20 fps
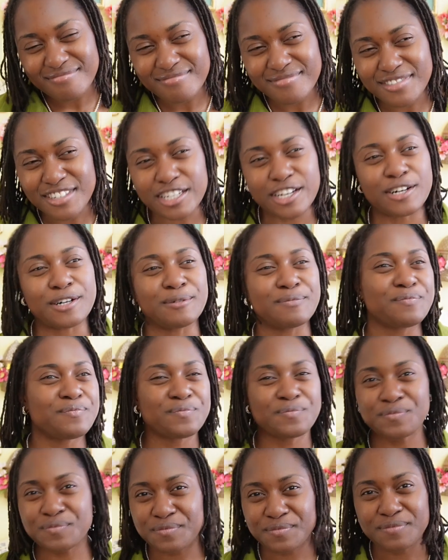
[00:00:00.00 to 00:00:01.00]
So
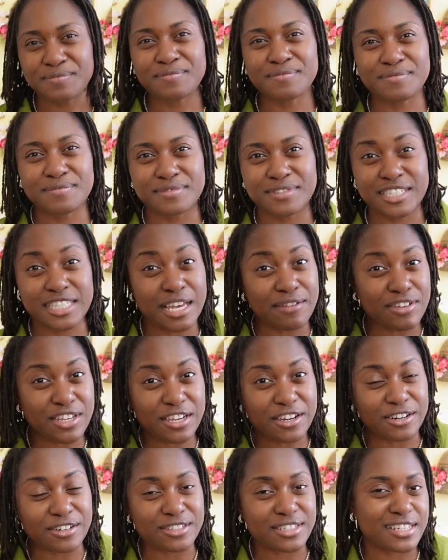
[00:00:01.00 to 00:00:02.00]
7
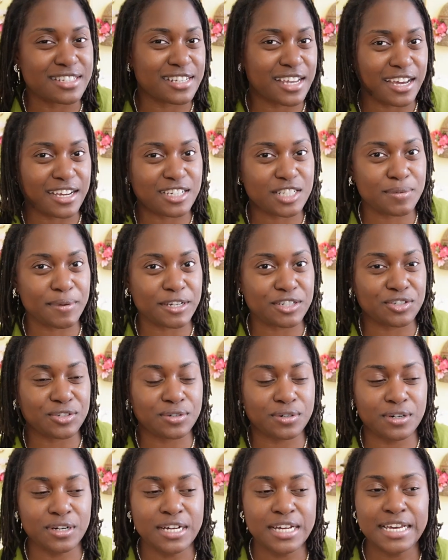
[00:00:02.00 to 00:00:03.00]
years is kind of
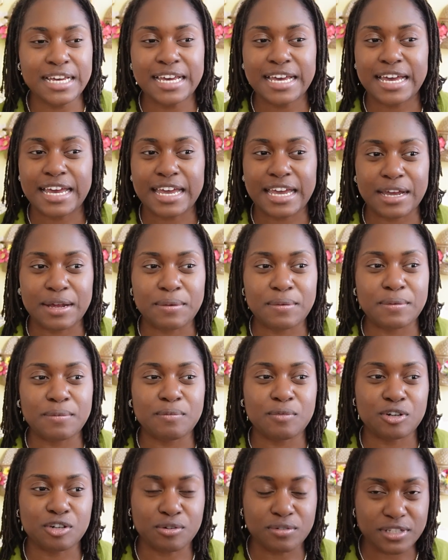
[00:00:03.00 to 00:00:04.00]
special, and
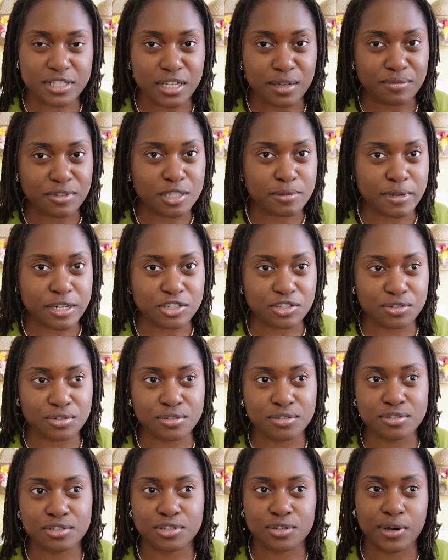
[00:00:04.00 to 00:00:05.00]
we're doing something
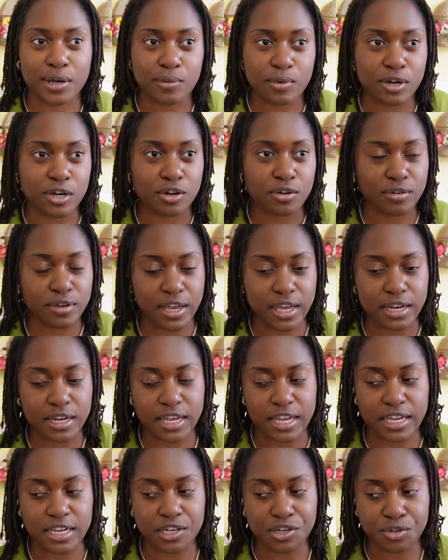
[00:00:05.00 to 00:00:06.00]
special, so I want to create
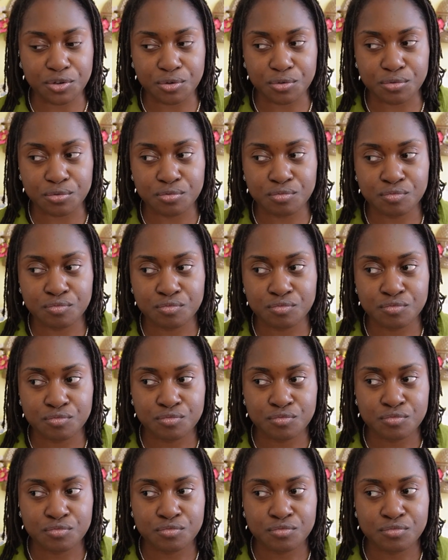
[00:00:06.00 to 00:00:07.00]
a new
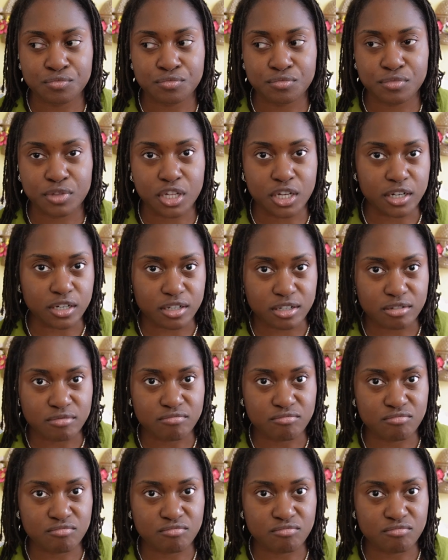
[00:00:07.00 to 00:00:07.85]
look.